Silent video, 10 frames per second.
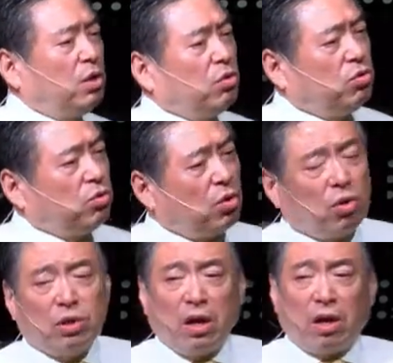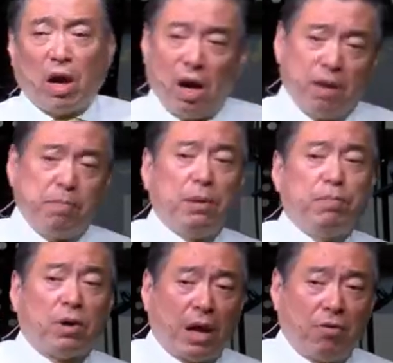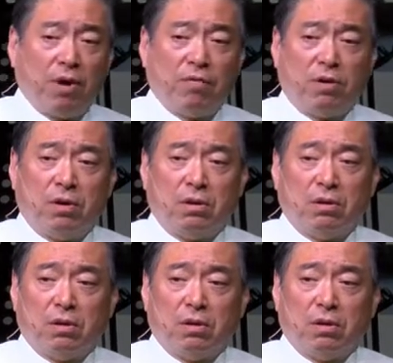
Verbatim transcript: you know there are people, however,